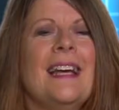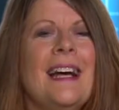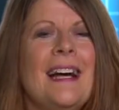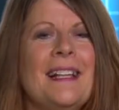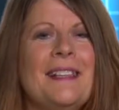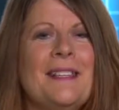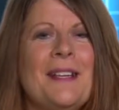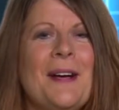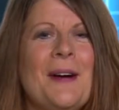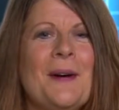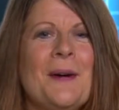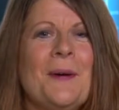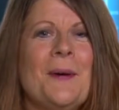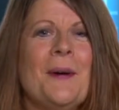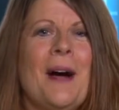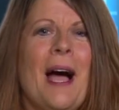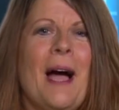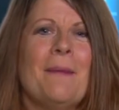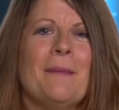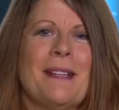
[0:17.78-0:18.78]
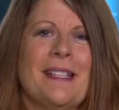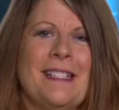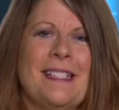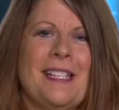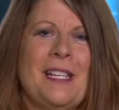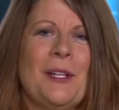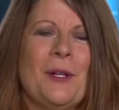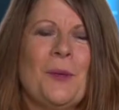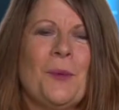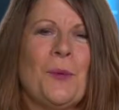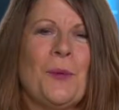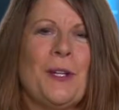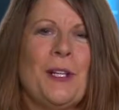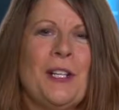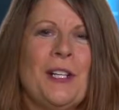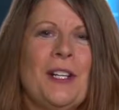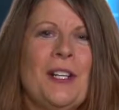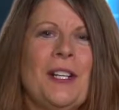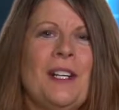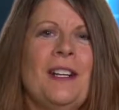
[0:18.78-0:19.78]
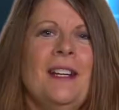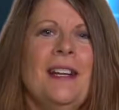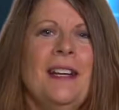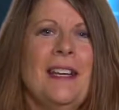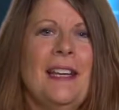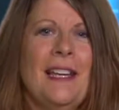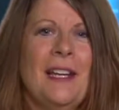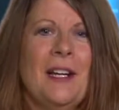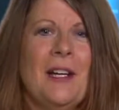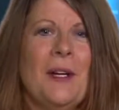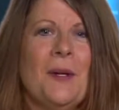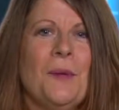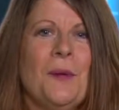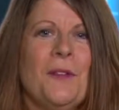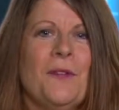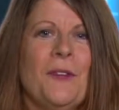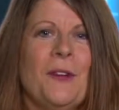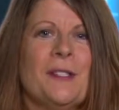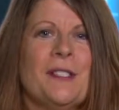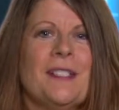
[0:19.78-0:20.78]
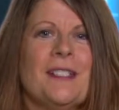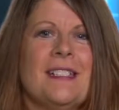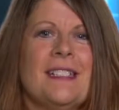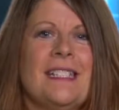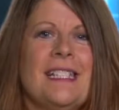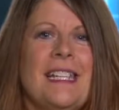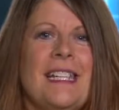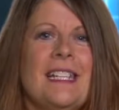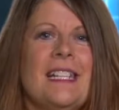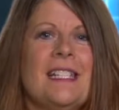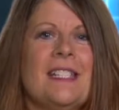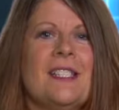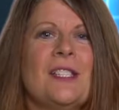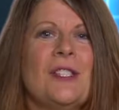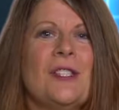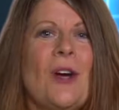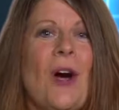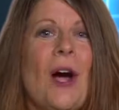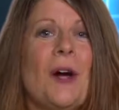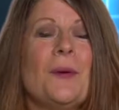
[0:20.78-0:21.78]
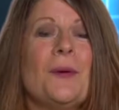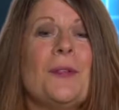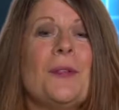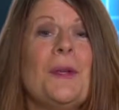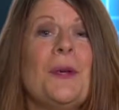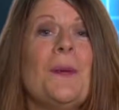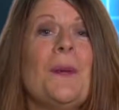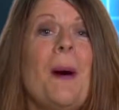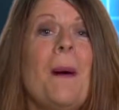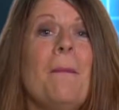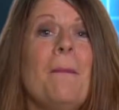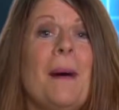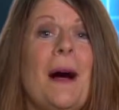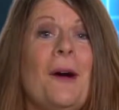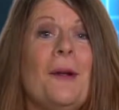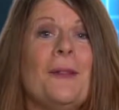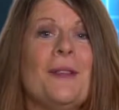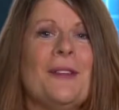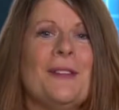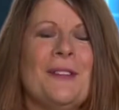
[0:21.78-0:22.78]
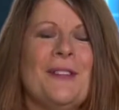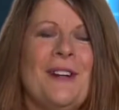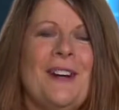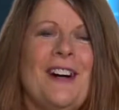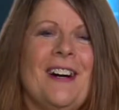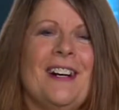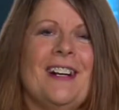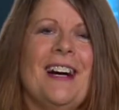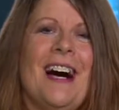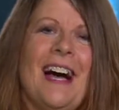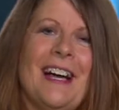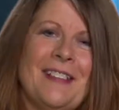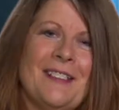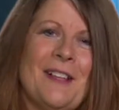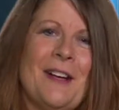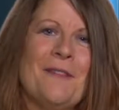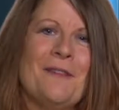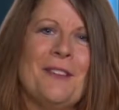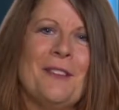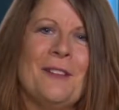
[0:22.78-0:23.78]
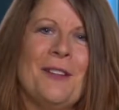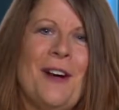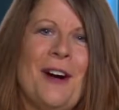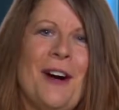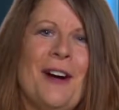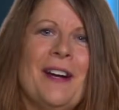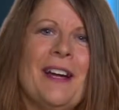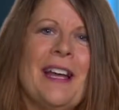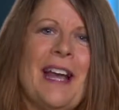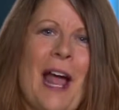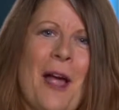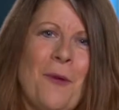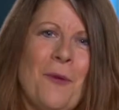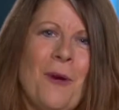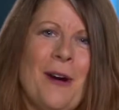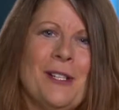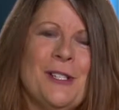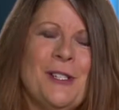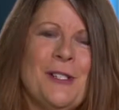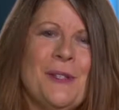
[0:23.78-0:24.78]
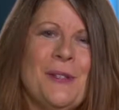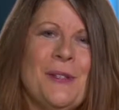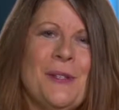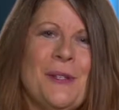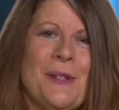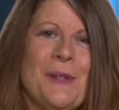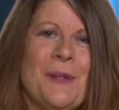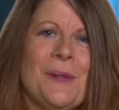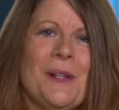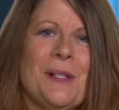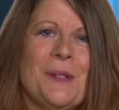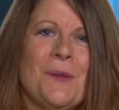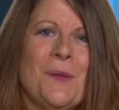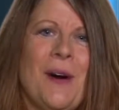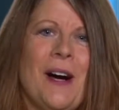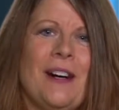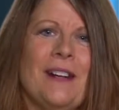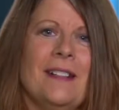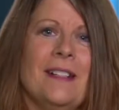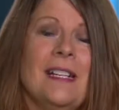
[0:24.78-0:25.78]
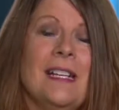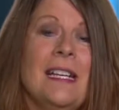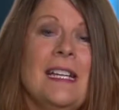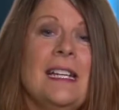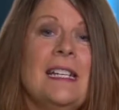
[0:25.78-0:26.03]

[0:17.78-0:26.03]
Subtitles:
Hello, I'm Katina Werner, here with Voces Latinas to talk with you about the law. I love the law and I want you to as well.